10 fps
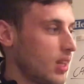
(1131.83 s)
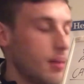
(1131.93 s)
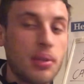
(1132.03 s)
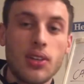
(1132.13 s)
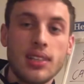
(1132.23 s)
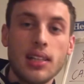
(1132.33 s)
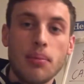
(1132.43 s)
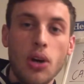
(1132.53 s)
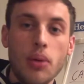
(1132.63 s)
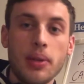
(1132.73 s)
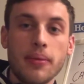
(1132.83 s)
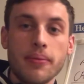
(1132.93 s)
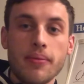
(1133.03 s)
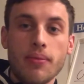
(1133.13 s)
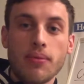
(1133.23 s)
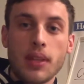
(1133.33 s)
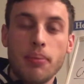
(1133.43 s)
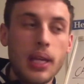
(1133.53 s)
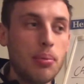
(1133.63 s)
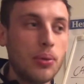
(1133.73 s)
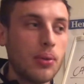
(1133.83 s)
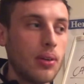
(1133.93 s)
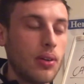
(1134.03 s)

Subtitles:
because at the moment people